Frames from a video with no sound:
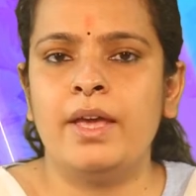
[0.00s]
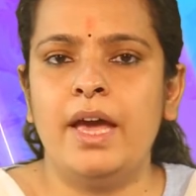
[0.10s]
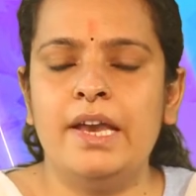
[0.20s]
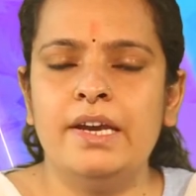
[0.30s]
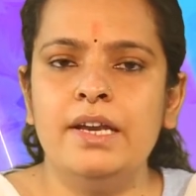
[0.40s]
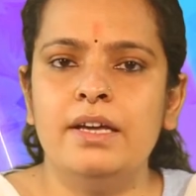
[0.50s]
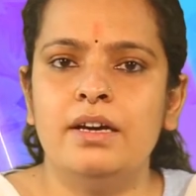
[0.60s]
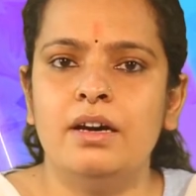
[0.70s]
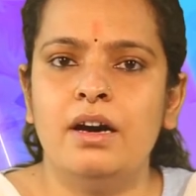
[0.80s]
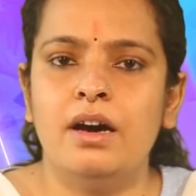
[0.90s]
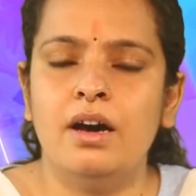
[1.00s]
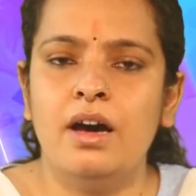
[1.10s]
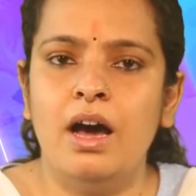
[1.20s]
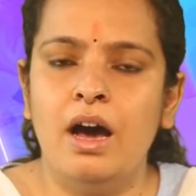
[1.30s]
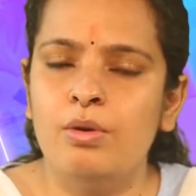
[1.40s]
and
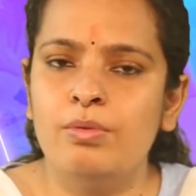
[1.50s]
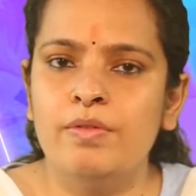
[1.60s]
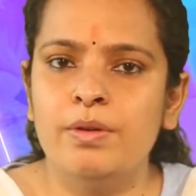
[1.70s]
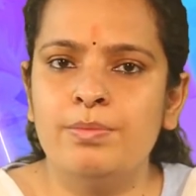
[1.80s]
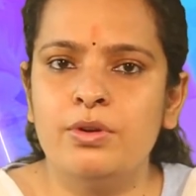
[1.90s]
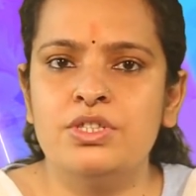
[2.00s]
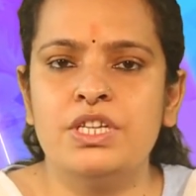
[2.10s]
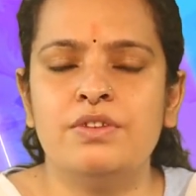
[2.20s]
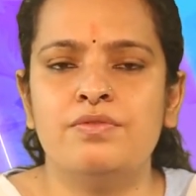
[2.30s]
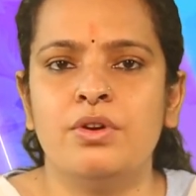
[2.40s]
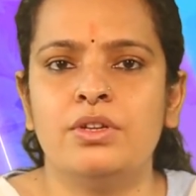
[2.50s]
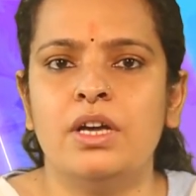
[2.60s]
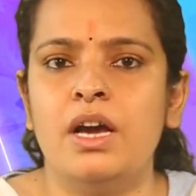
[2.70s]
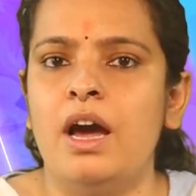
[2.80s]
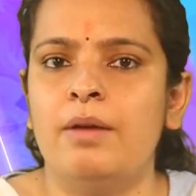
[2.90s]
how we will proceed for
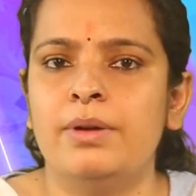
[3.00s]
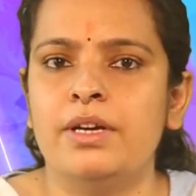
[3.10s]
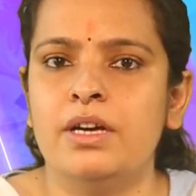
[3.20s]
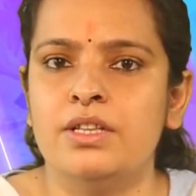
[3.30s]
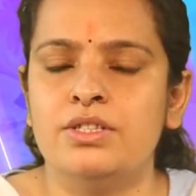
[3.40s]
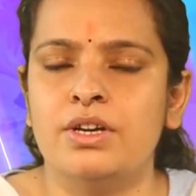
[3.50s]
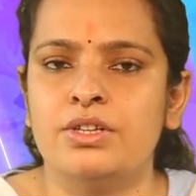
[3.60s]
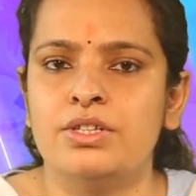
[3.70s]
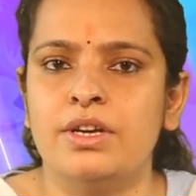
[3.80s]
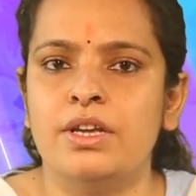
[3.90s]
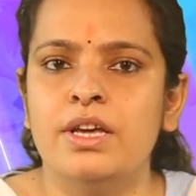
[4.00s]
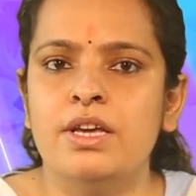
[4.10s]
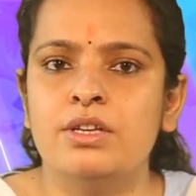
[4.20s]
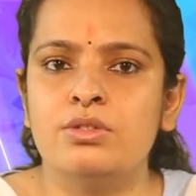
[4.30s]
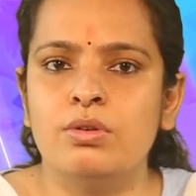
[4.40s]
the garment construction.
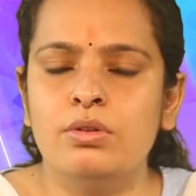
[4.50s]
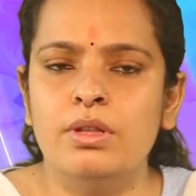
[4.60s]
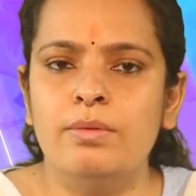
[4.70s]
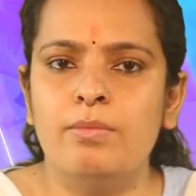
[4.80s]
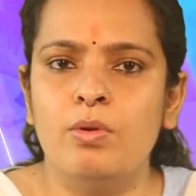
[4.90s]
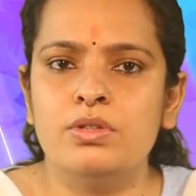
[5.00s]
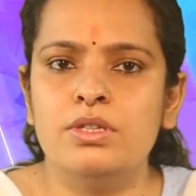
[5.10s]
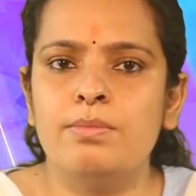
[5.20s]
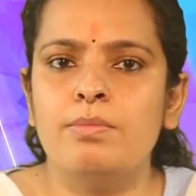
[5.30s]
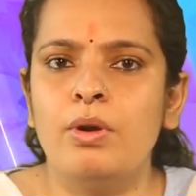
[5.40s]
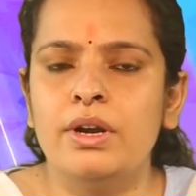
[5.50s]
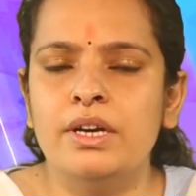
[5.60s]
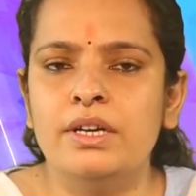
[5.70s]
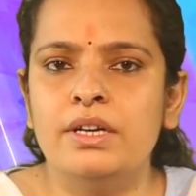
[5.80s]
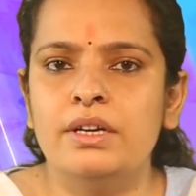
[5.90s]
So the most
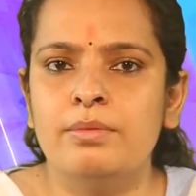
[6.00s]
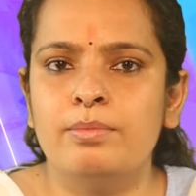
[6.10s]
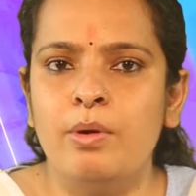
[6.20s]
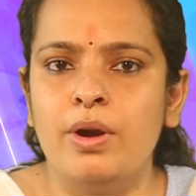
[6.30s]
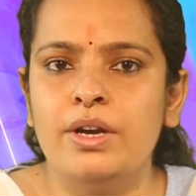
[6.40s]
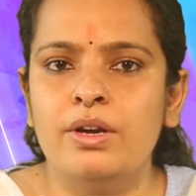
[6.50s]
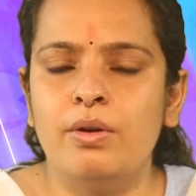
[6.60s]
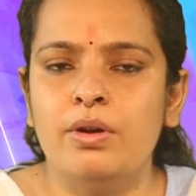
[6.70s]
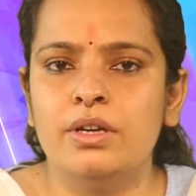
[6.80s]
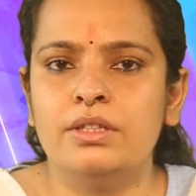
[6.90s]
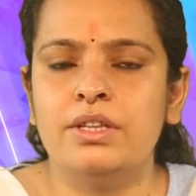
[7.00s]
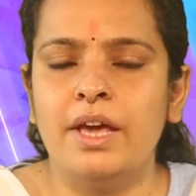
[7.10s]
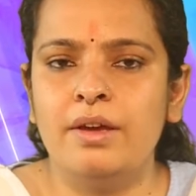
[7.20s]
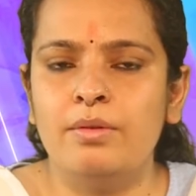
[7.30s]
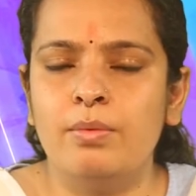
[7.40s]
important point or
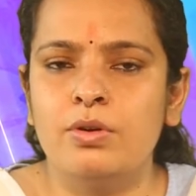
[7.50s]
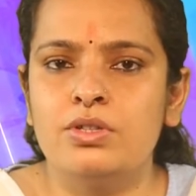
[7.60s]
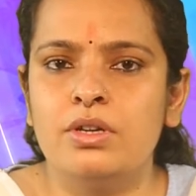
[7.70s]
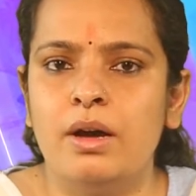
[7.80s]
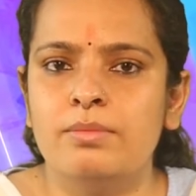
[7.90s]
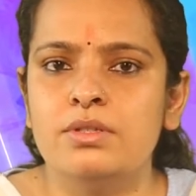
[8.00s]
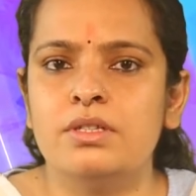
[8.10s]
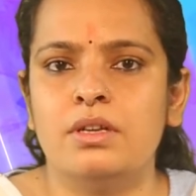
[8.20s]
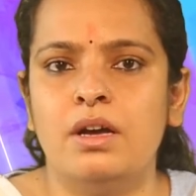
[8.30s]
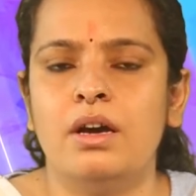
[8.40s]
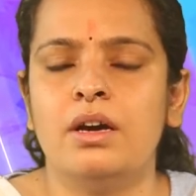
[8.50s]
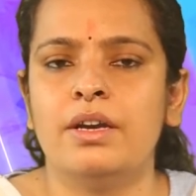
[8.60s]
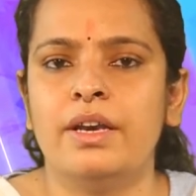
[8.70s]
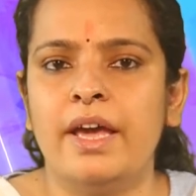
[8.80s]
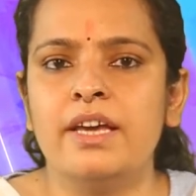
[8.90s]
thing what comes
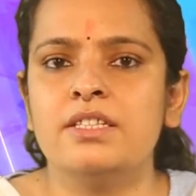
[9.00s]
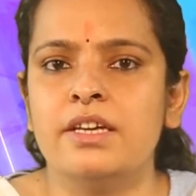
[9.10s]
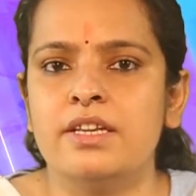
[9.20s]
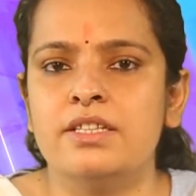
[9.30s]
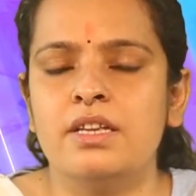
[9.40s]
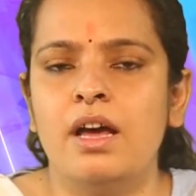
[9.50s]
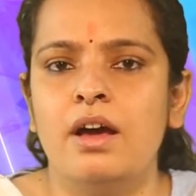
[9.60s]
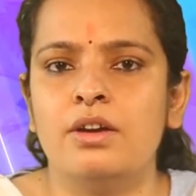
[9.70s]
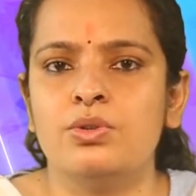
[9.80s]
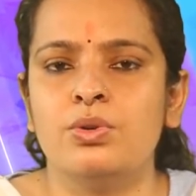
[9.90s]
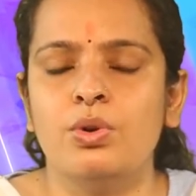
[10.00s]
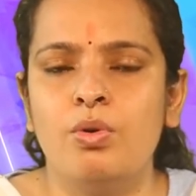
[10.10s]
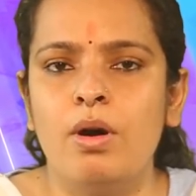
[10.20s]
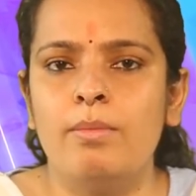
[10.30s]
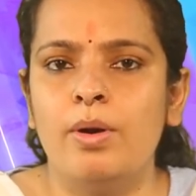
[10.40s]
next is to
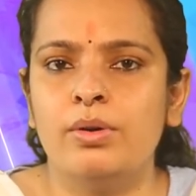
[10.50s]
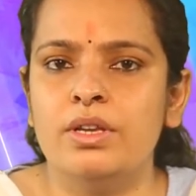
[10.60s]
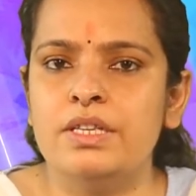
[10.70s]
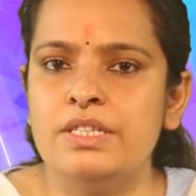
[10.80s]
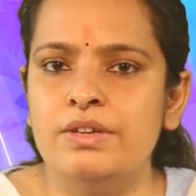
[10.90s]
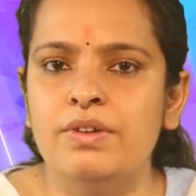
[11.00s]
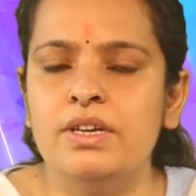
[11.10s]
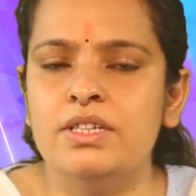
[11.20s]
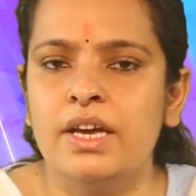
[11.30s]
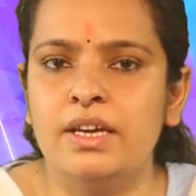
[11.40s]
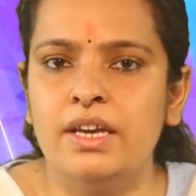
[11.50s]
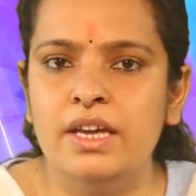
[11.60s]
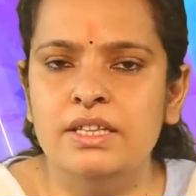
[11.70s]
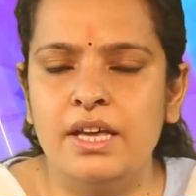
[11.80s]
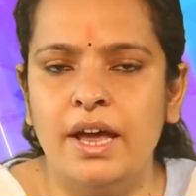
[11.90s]
know about the sewing
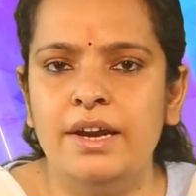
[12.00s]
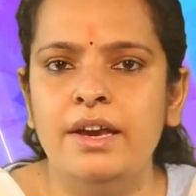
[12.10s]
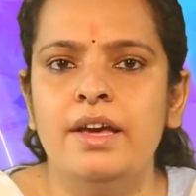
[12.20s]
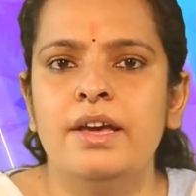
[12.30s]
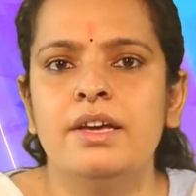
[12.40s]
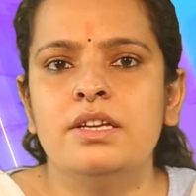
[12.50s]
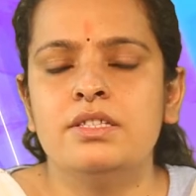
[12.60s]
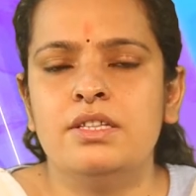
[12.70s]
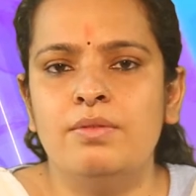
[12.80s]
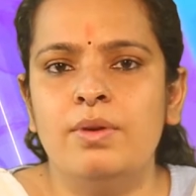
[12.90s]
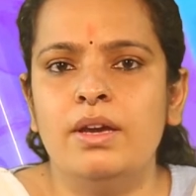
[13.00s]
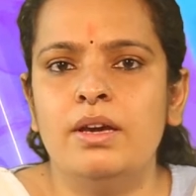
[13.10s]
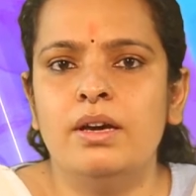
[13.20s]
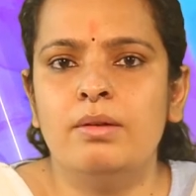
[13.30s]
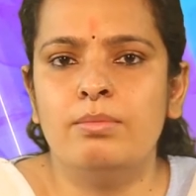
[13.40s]
techniques and sewing